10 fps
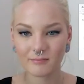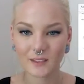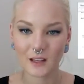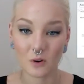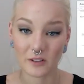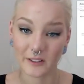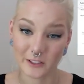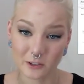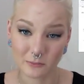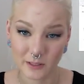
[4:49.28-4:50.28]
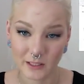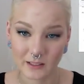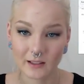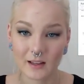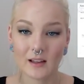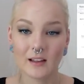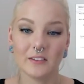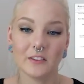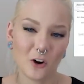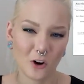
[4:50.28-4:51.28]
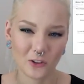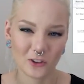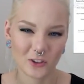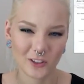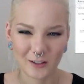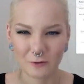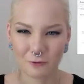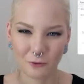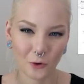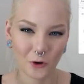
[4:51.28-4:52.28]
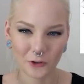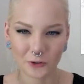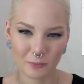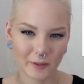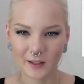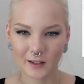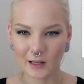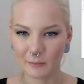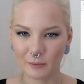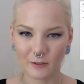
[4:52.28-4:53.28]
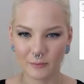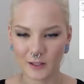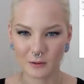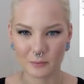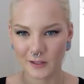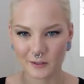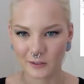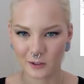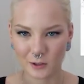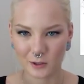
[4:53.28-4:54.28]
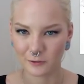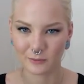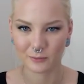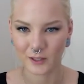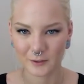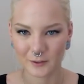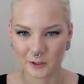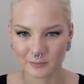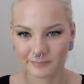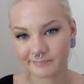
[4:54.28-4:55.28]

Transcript: where they should be, the arch can afford to be a couple of millimeters off, whatever.